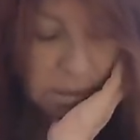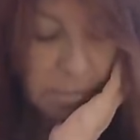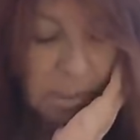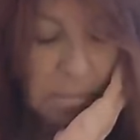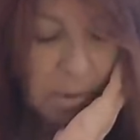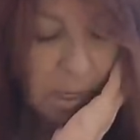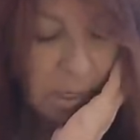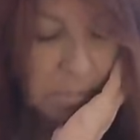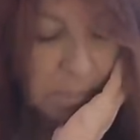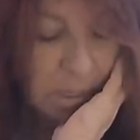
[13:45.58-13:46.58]
Somebody
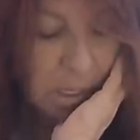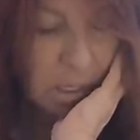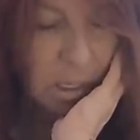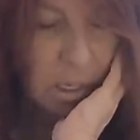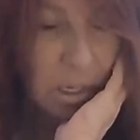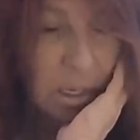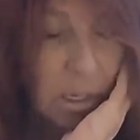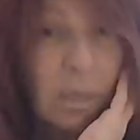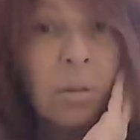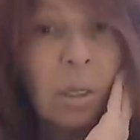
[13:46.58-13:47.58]
may be
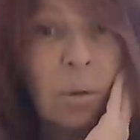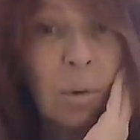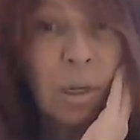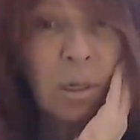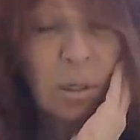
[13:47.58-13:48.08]
healing right